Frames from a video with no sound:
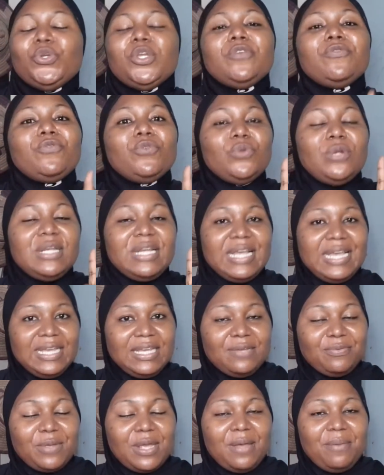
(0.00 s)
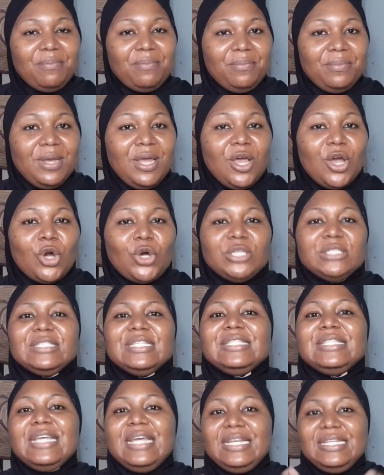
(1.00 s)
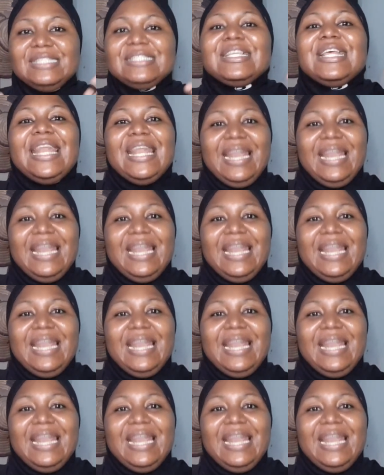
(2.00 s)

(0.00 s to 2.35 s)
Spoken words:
If you like content like this,